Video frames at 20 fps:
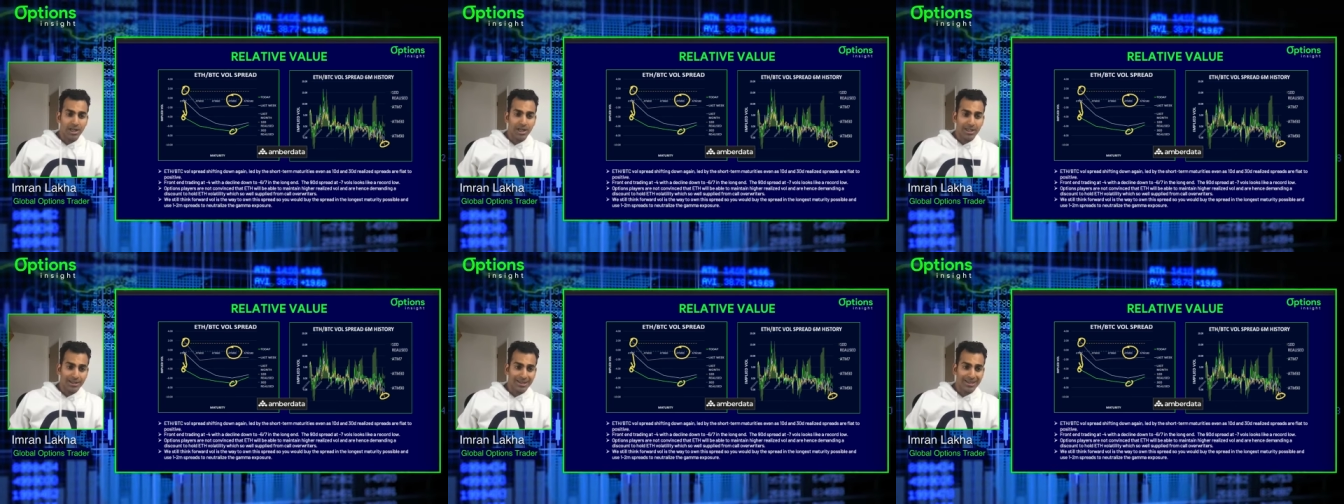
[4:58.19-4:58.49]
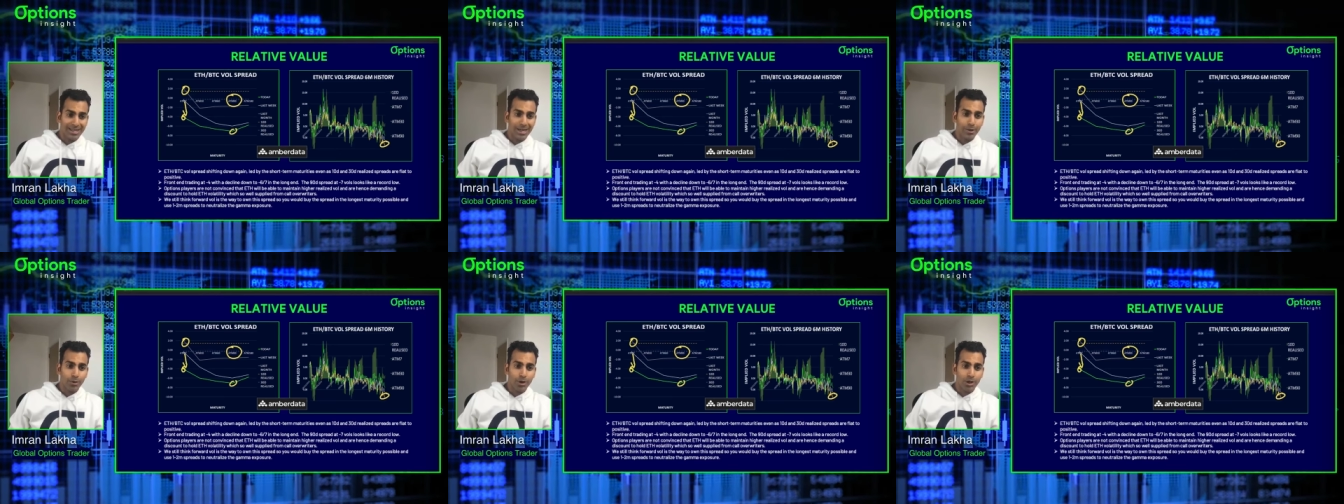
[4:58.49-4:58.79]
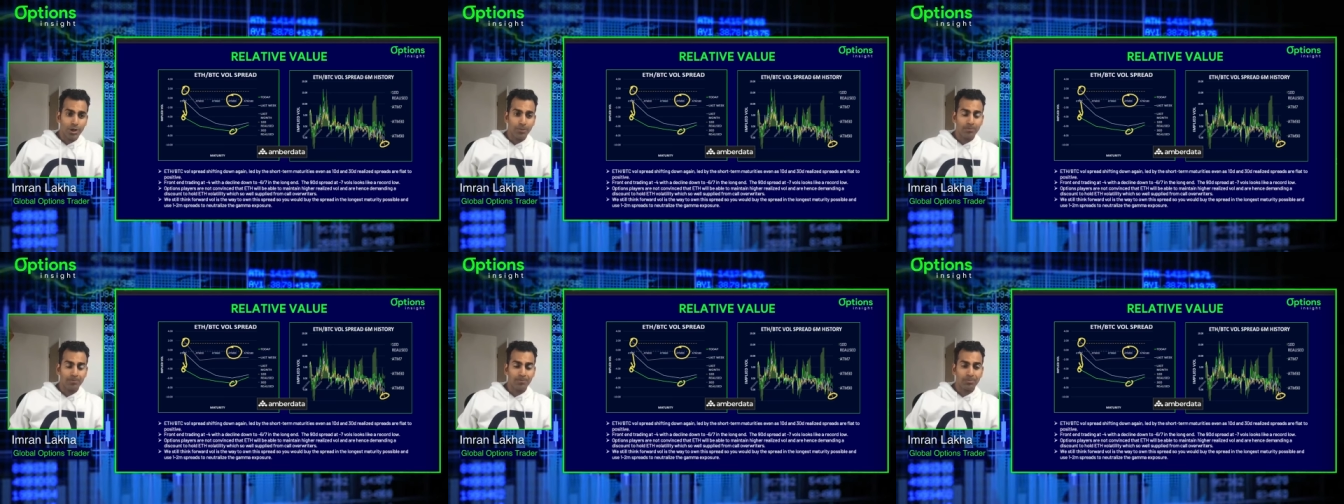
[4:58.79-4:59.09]

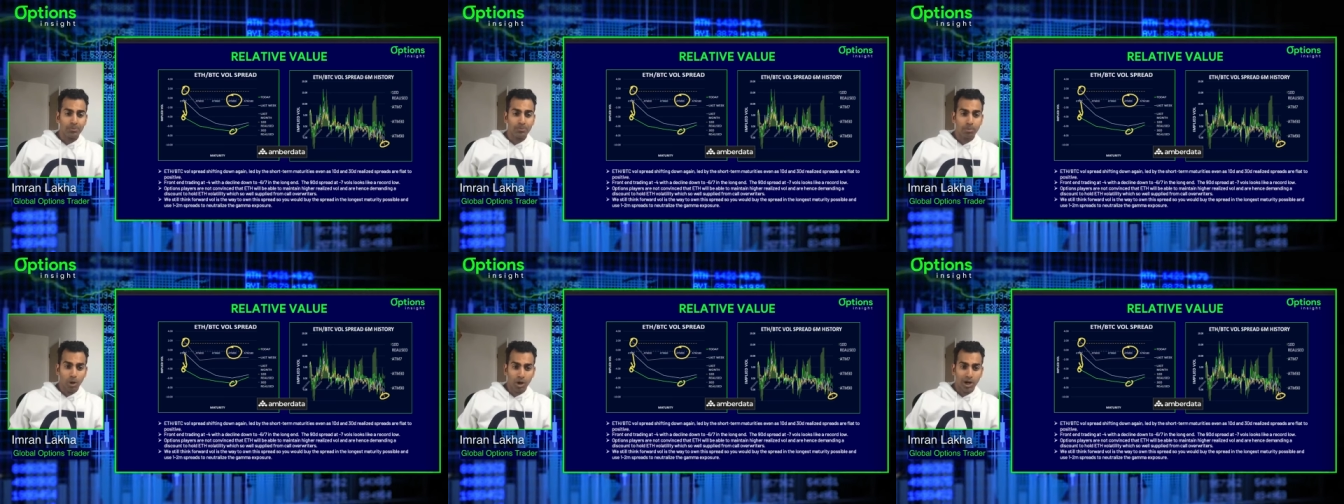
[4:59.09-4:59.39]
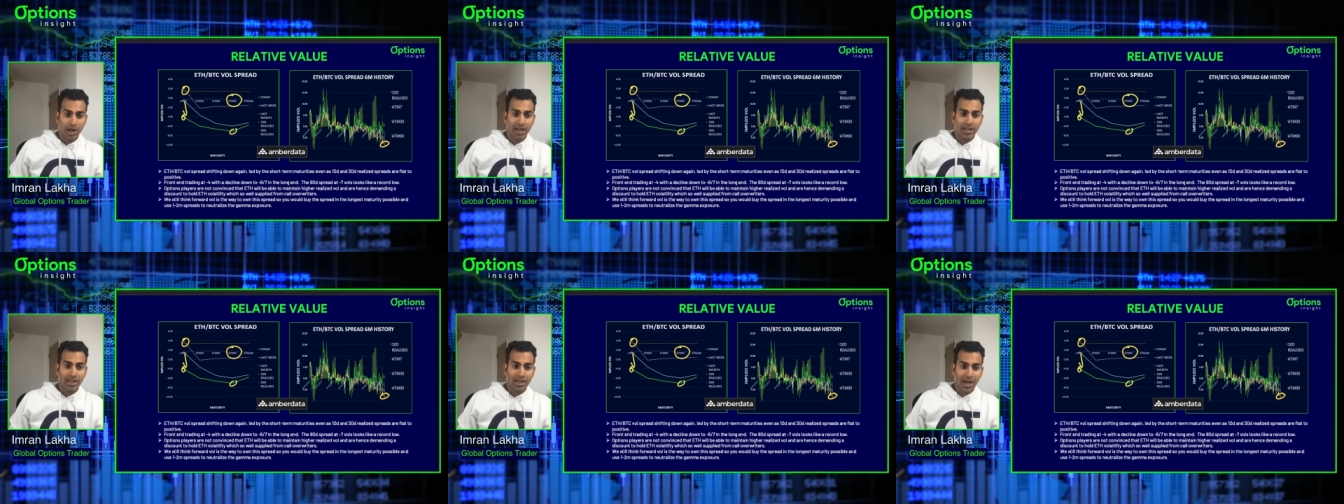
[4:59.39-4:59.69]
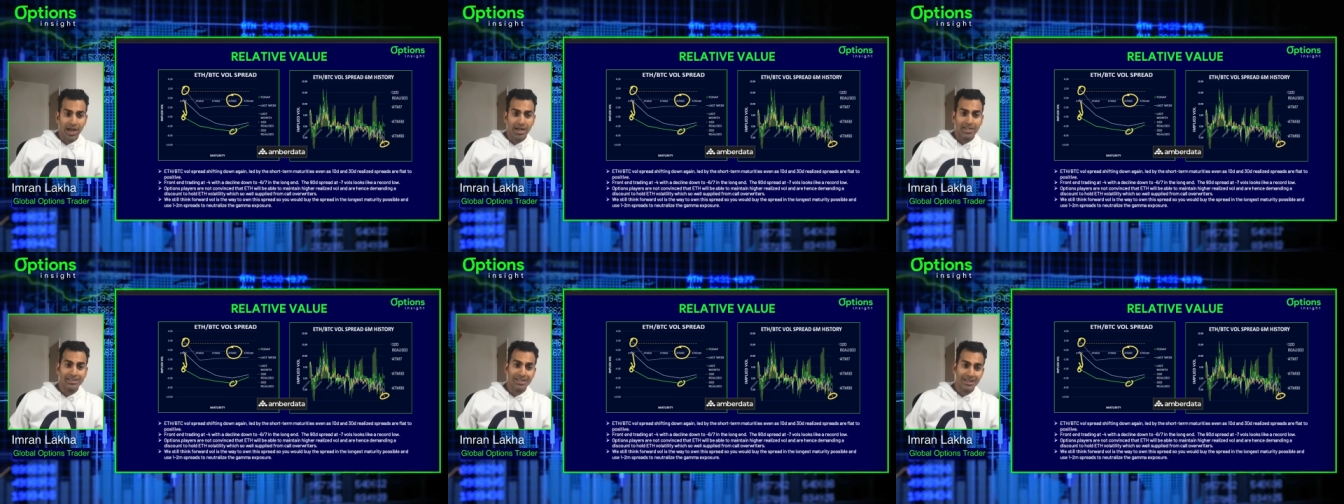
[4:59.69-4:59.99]
Ethereum, buying
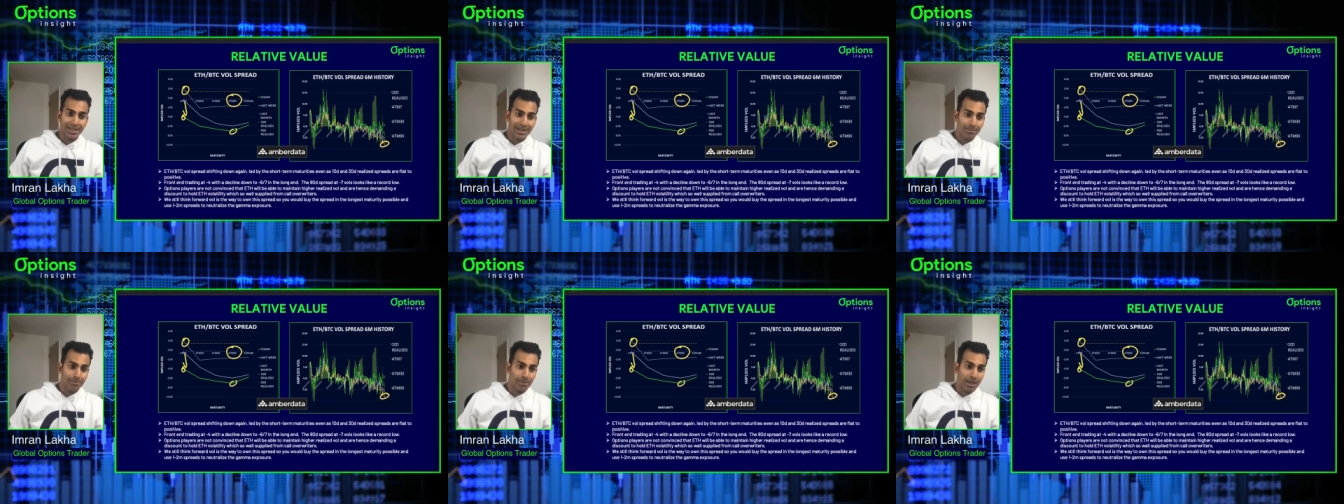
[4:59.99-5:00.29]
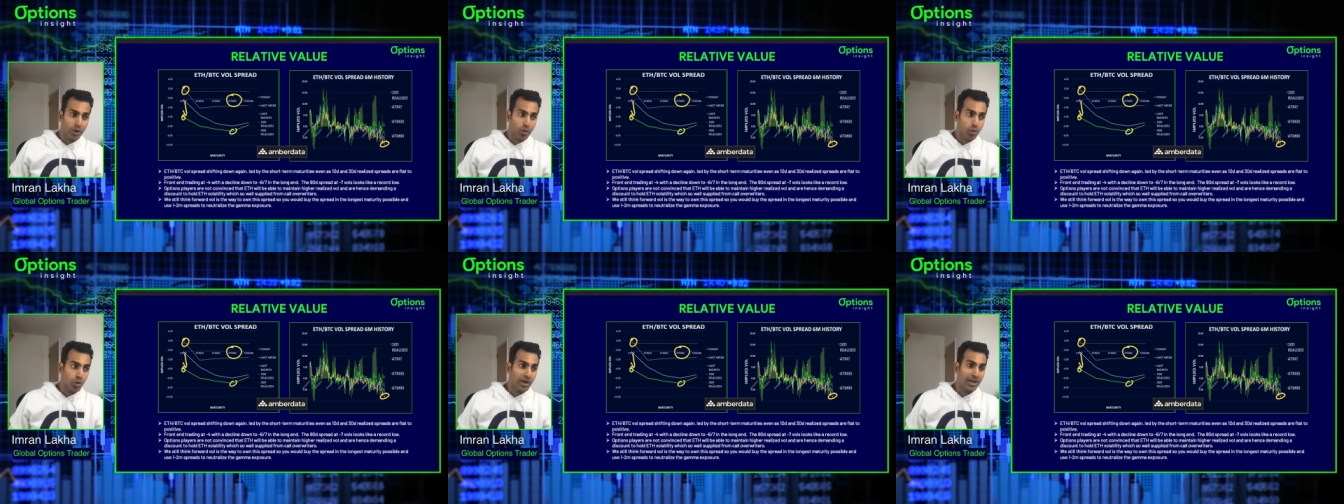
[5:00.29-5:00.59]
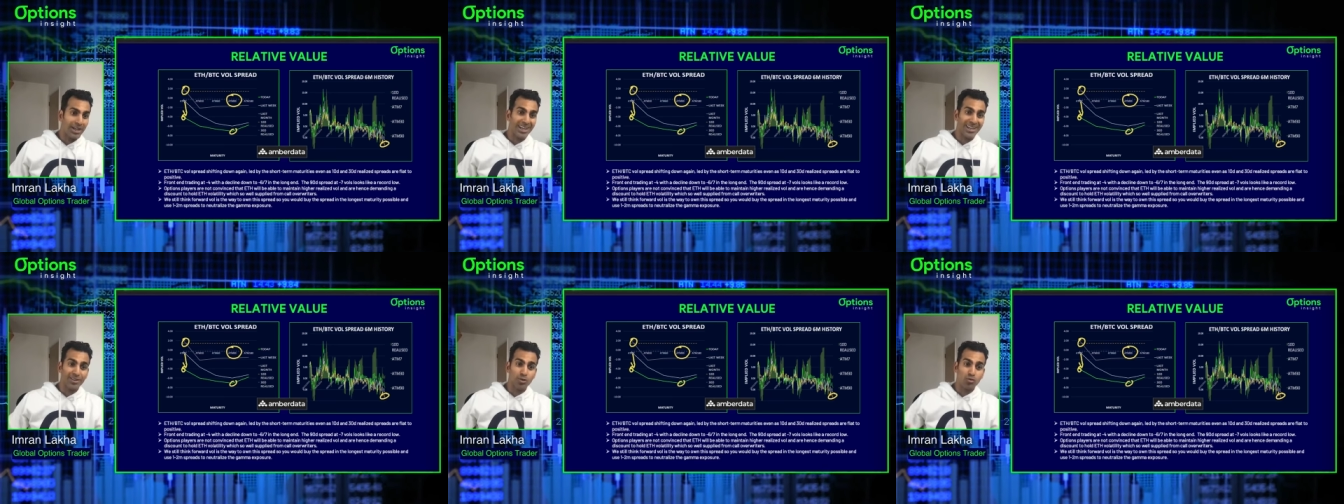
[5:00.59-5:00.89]
that, selling
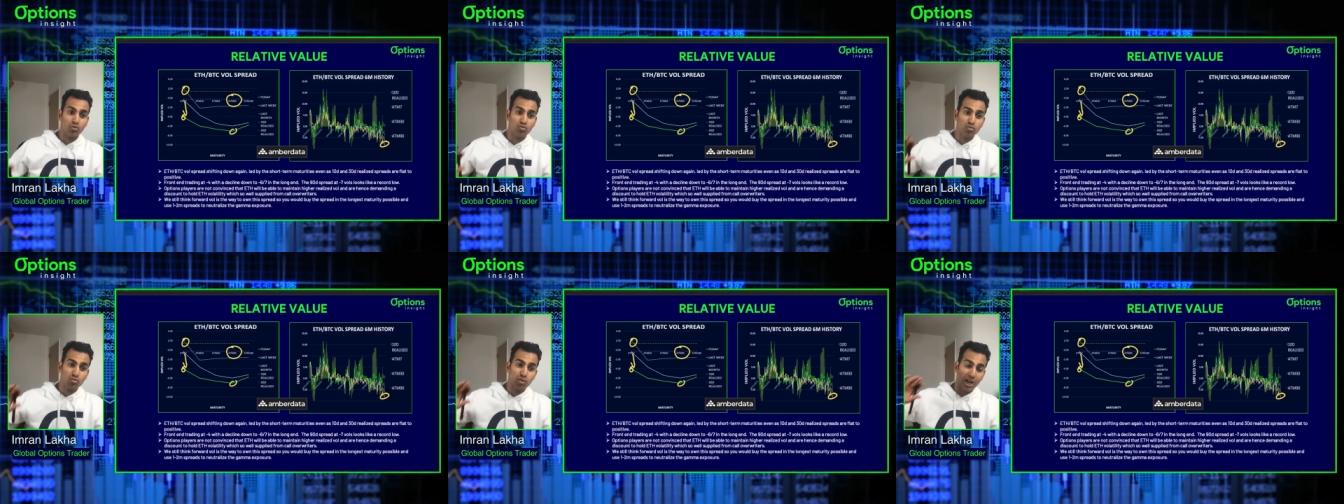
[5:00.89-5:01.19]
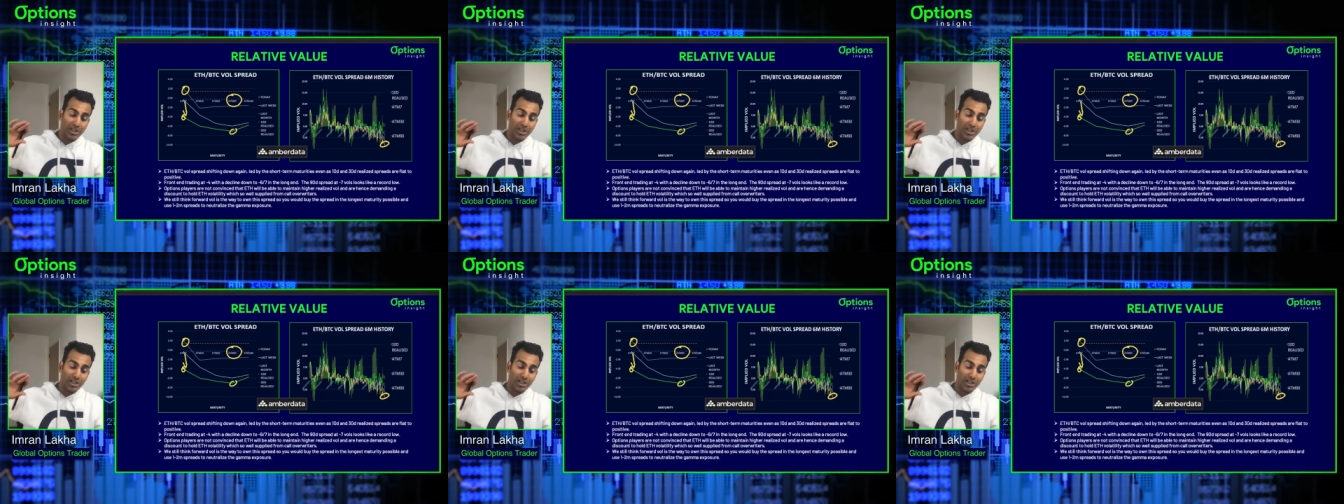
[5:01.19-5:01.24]
Bitcoin in the